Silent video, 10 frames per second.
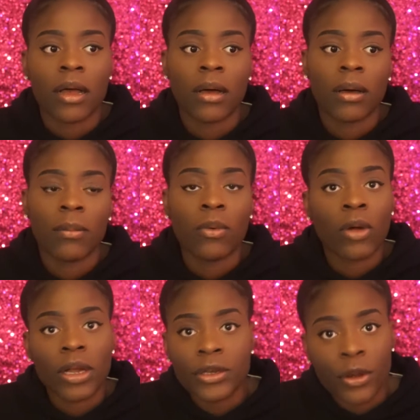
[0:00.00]

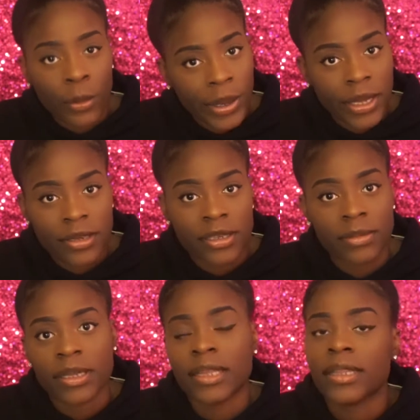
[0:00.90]
or under a wig or
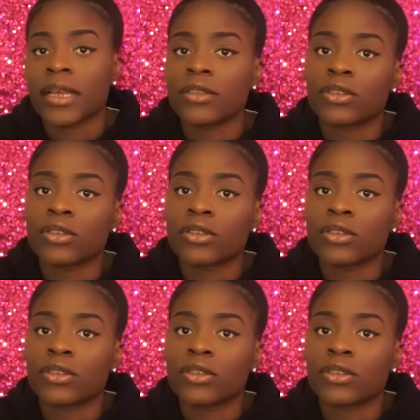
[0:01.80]
something like that.